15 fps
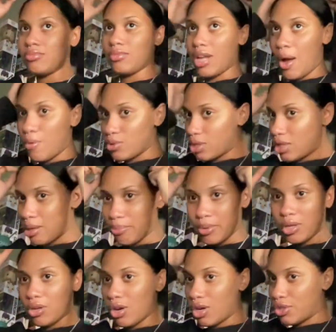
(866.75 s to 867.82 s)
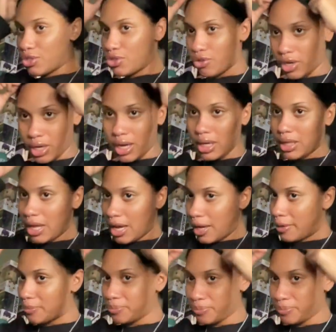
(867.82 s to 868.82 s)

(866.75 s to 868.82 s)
I was clipping it on straight like that.